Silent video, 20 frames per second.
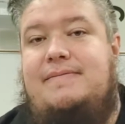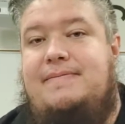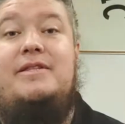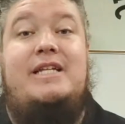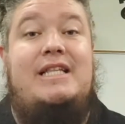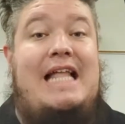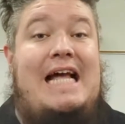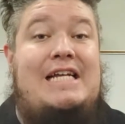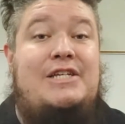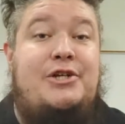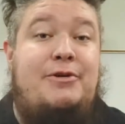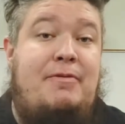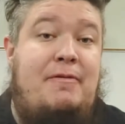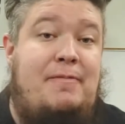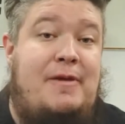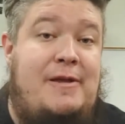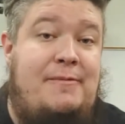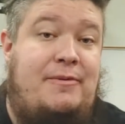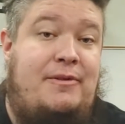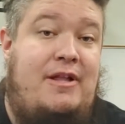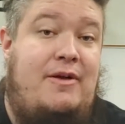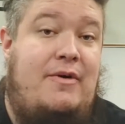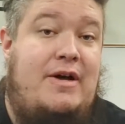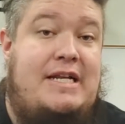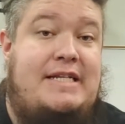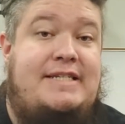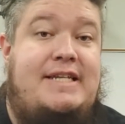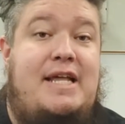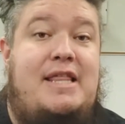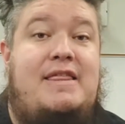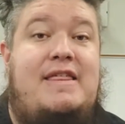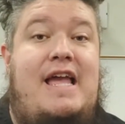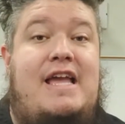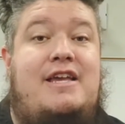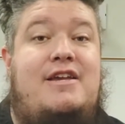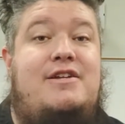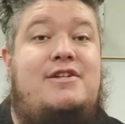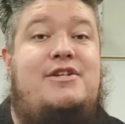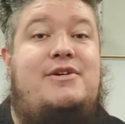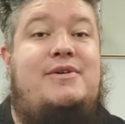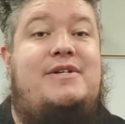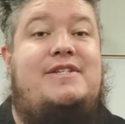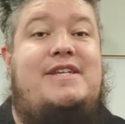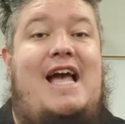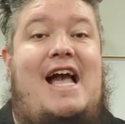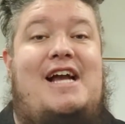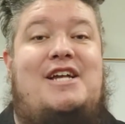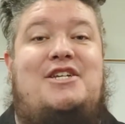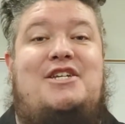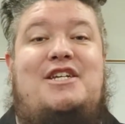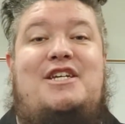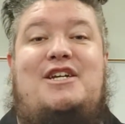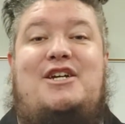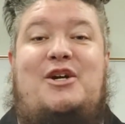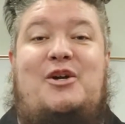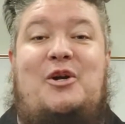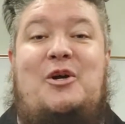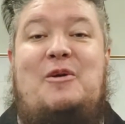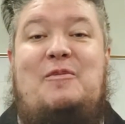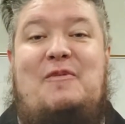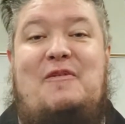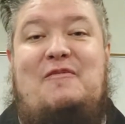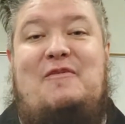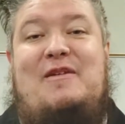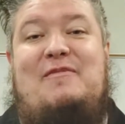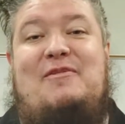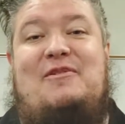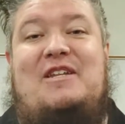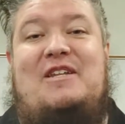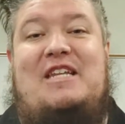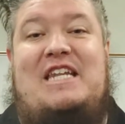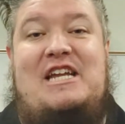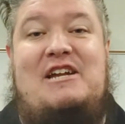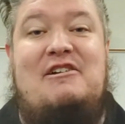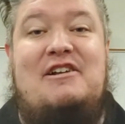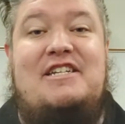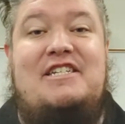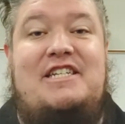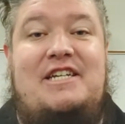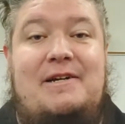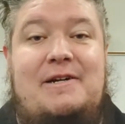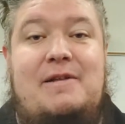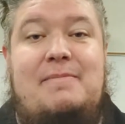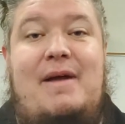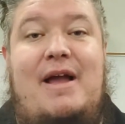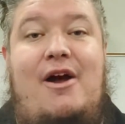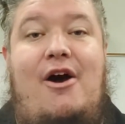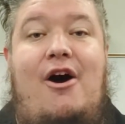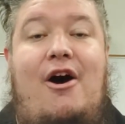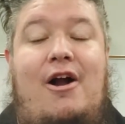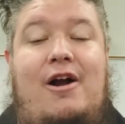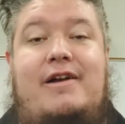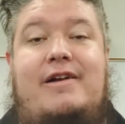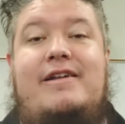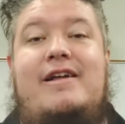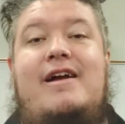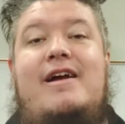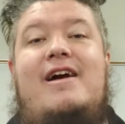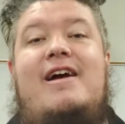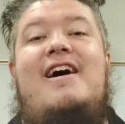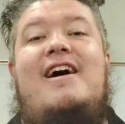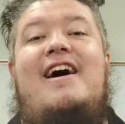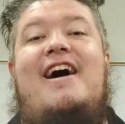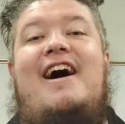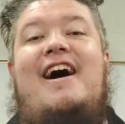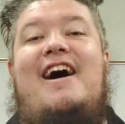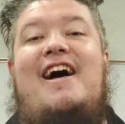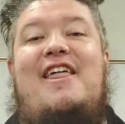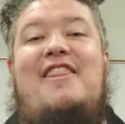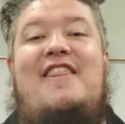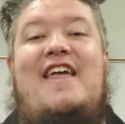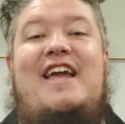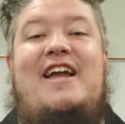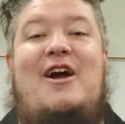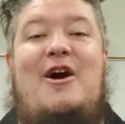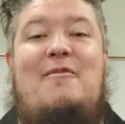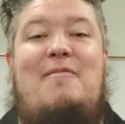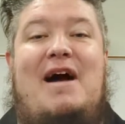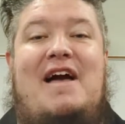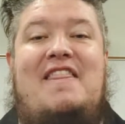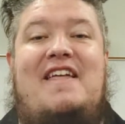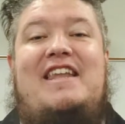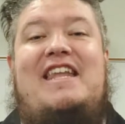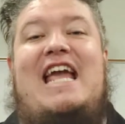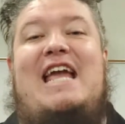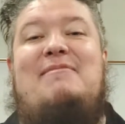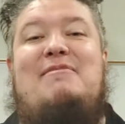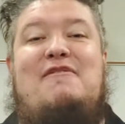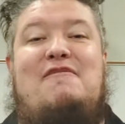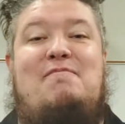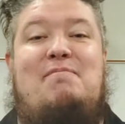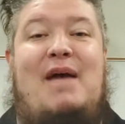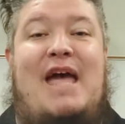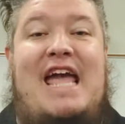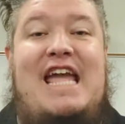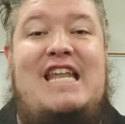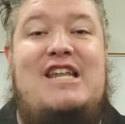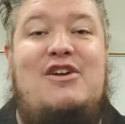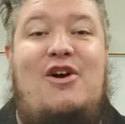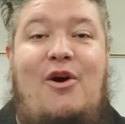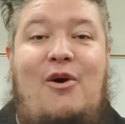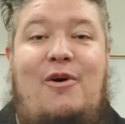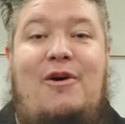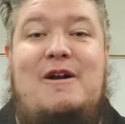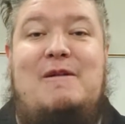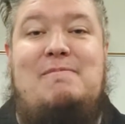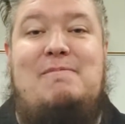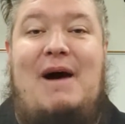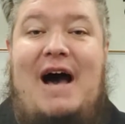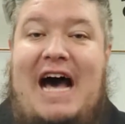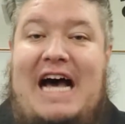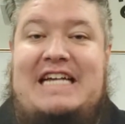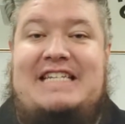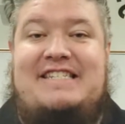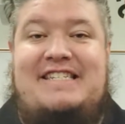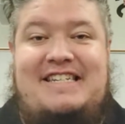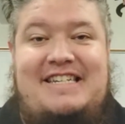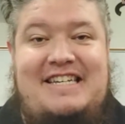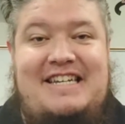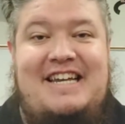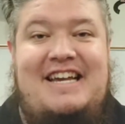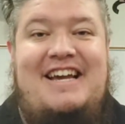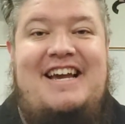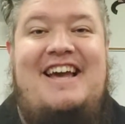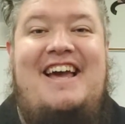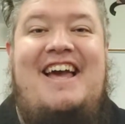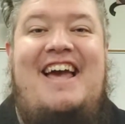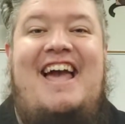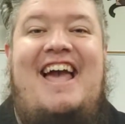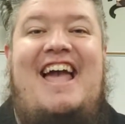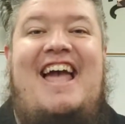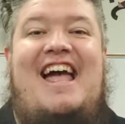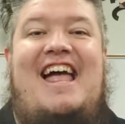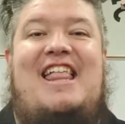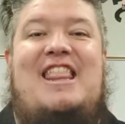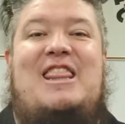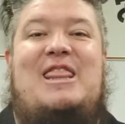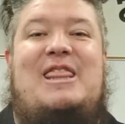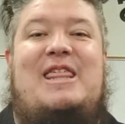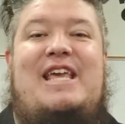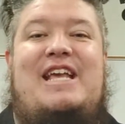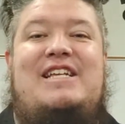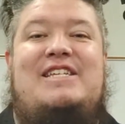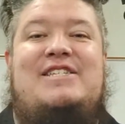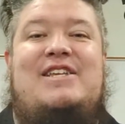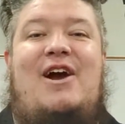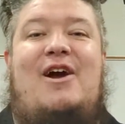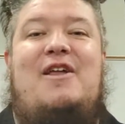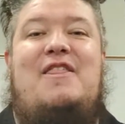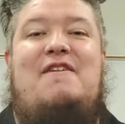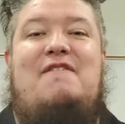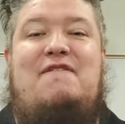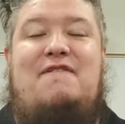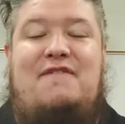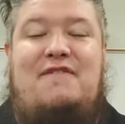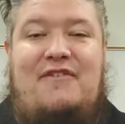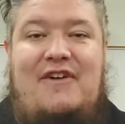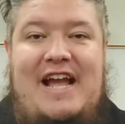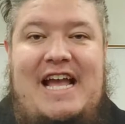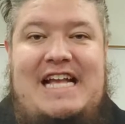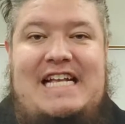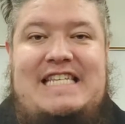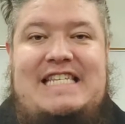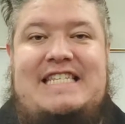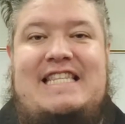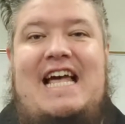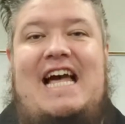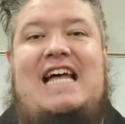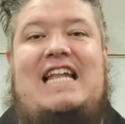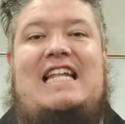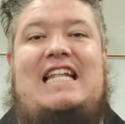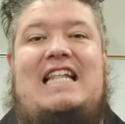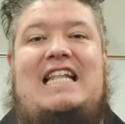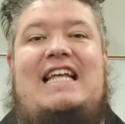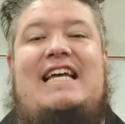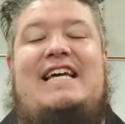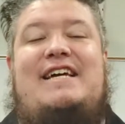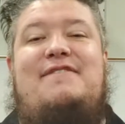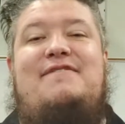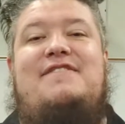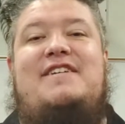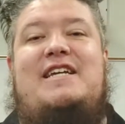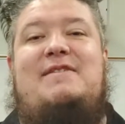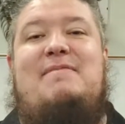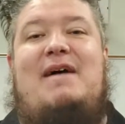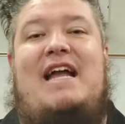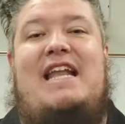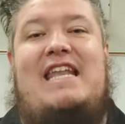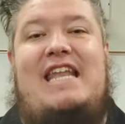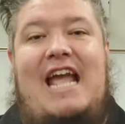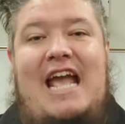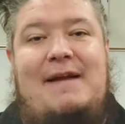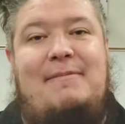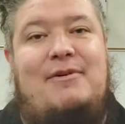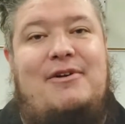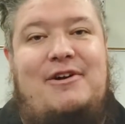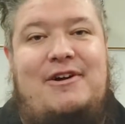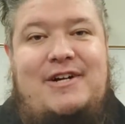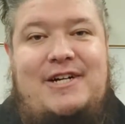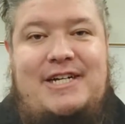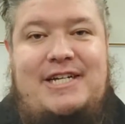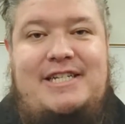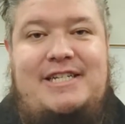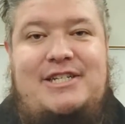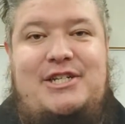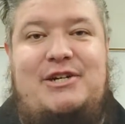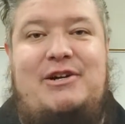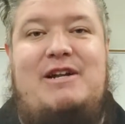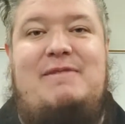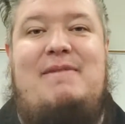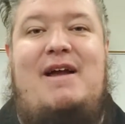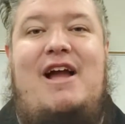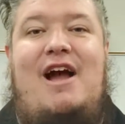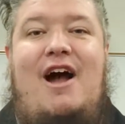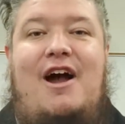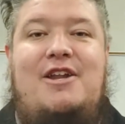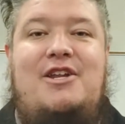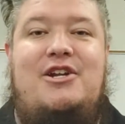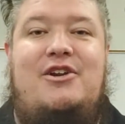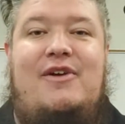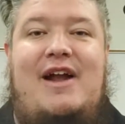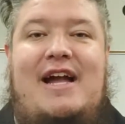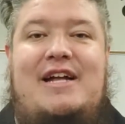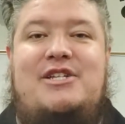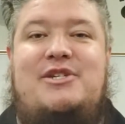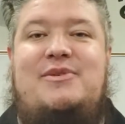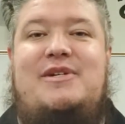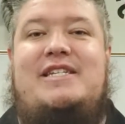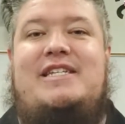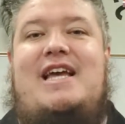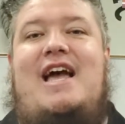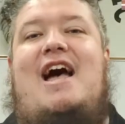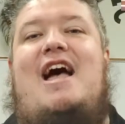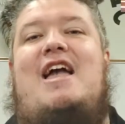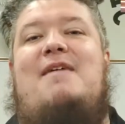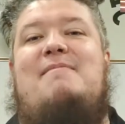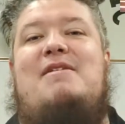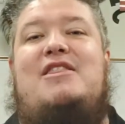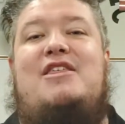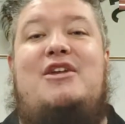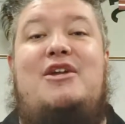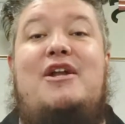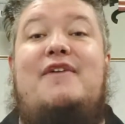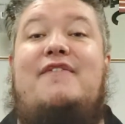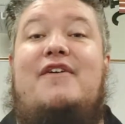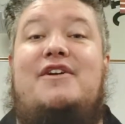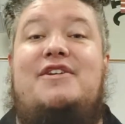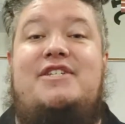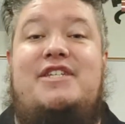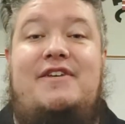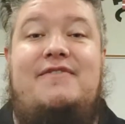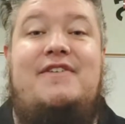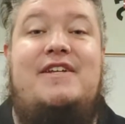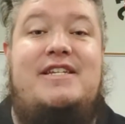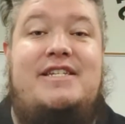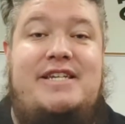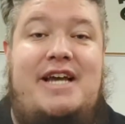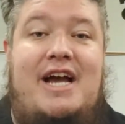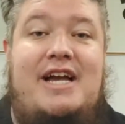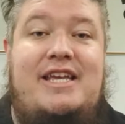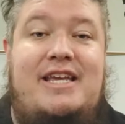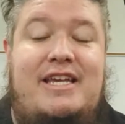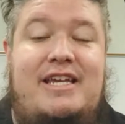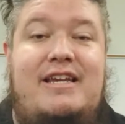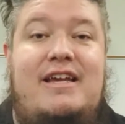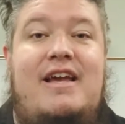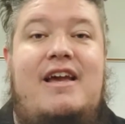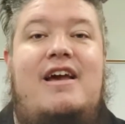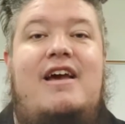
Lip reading: The last group of people I want to say thank you to is actually a group of people near and dear to my heart. They go by the name of Penn Court Posse. And these are the friends that lived in my neighborhood during my undergraduate time at the University of Kentucky.